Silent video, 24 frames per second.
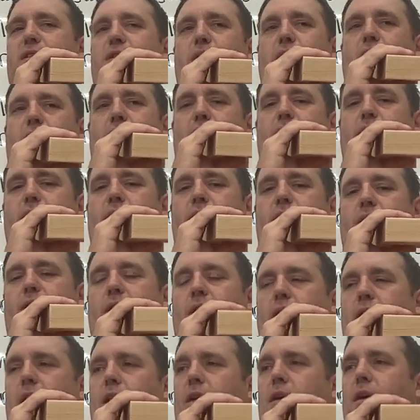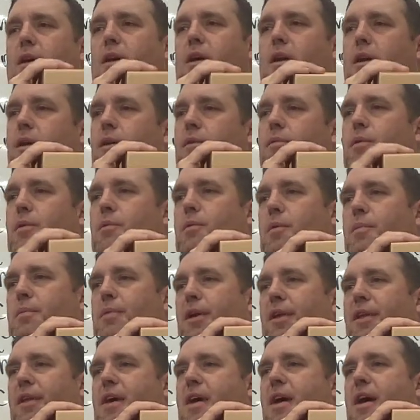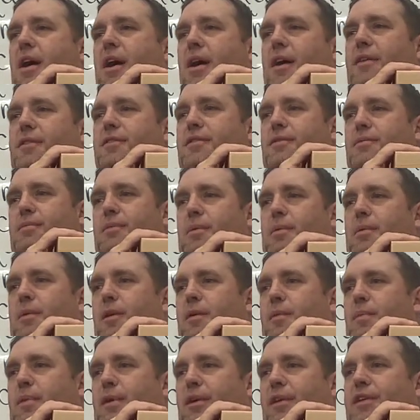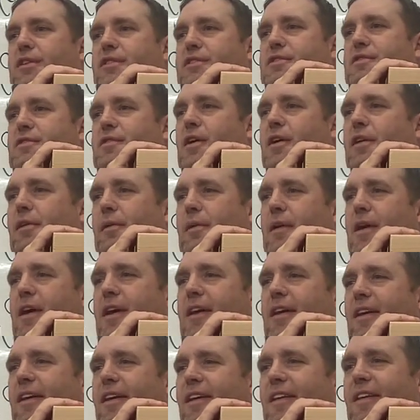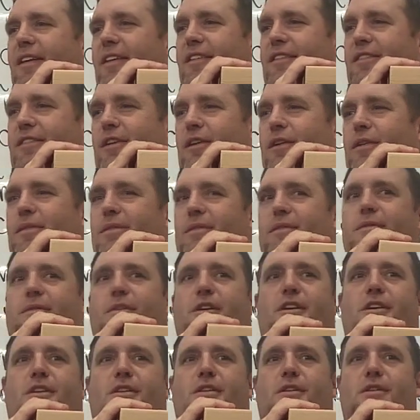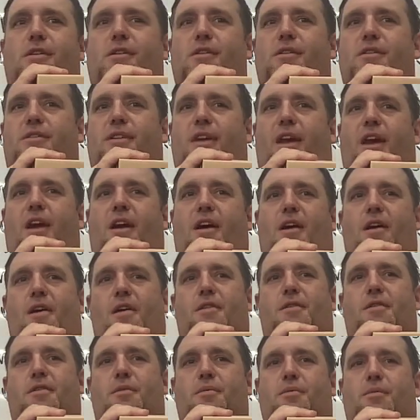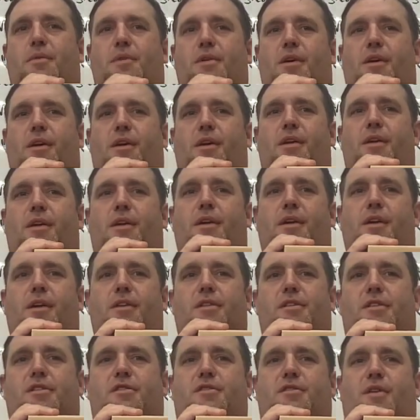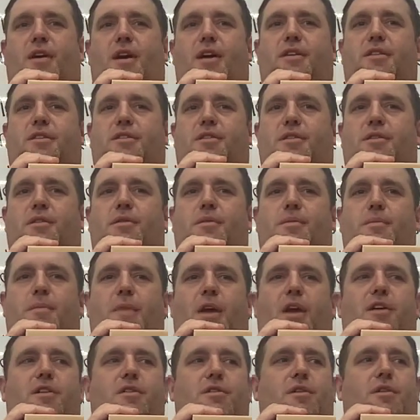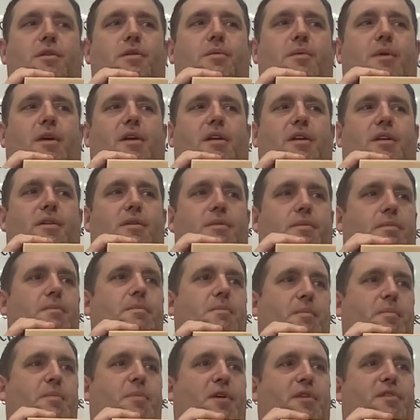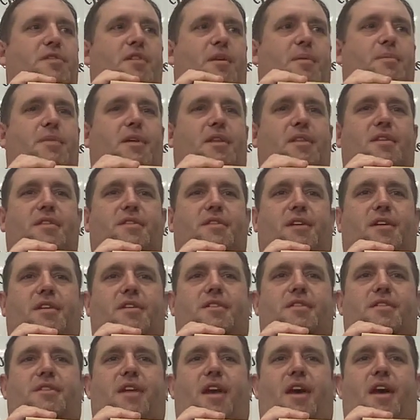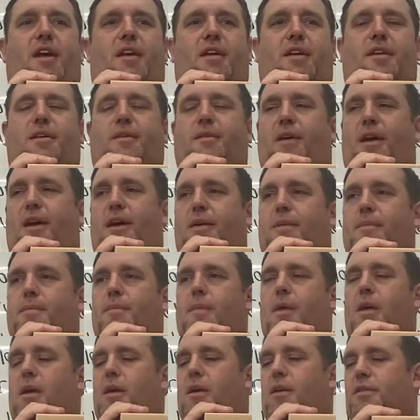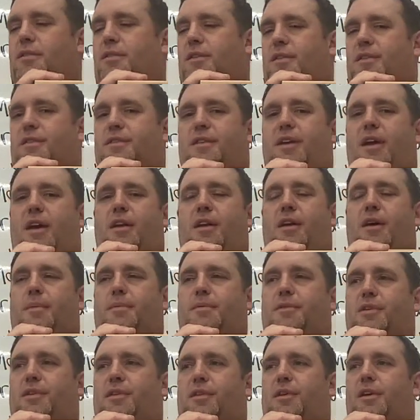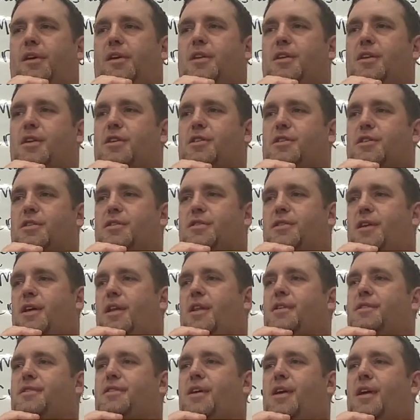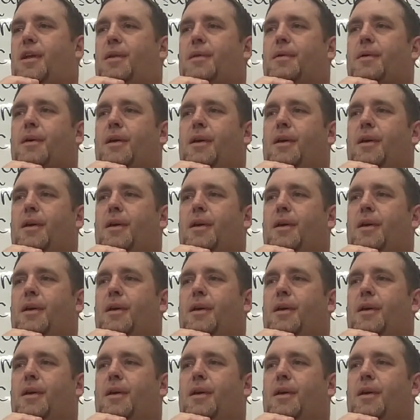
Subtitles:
to it, okay? When we build a house, we want to build it strong, right? So we use a harder wood to try to make sure that we can build something that's going to stand, right? It's going to stand up to the conditions that it's in,